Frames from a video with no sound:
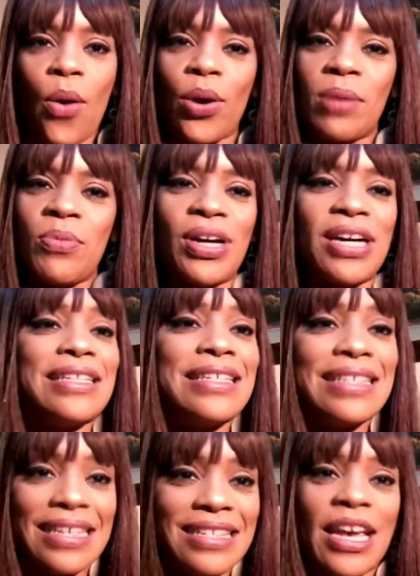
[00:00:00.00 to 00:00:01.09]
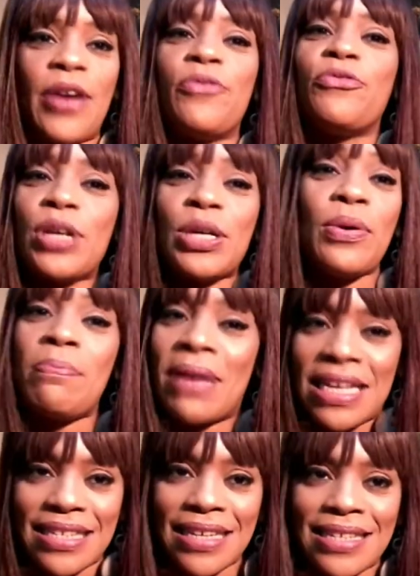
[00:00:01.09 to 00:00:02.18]
on a more consistent and frequent
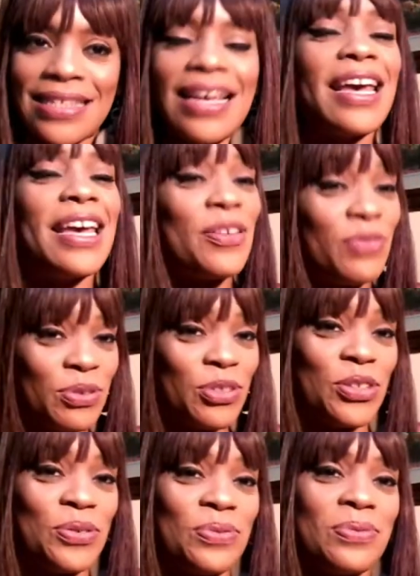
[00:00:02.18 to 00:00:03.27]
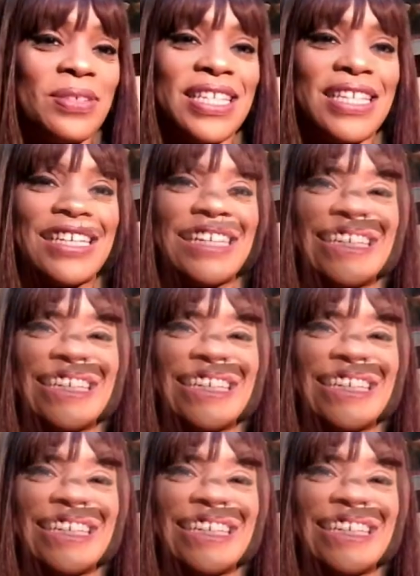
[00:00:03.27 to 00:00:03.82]
basis if you choose.